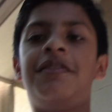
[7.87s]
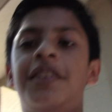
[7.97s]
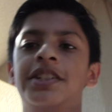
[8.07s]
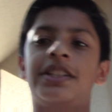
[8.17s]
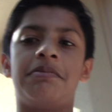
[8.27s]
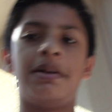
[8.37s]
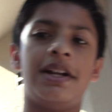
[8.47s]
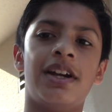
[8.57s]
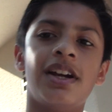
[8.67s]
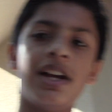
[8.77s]
the fidget
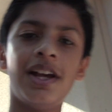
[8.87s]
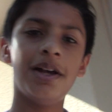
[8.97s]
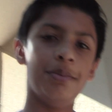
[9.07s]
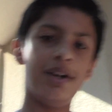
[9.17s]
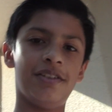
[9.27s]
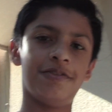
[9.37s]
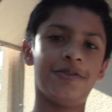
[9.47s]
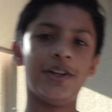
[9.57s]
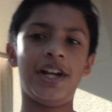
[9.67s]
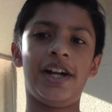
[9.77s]
spinner, but
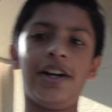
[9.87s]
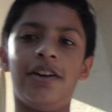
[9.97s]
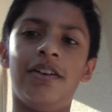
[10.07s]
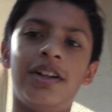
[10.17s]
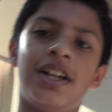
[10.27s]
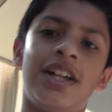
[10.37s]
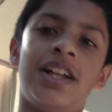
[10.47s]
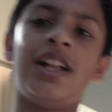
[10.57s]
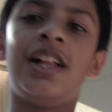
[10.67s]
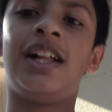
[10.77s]
for now,
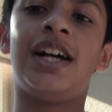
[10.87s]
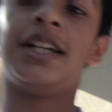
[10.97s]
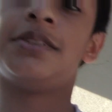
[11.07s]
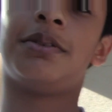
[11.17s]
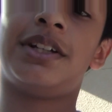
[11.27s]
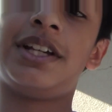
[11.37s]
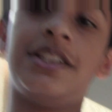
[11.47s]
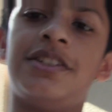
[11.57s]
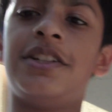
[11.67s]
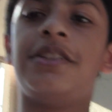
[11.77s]
I just want to
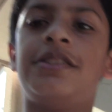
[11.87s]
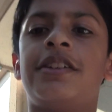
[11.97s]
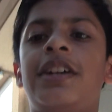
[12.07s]
introduce you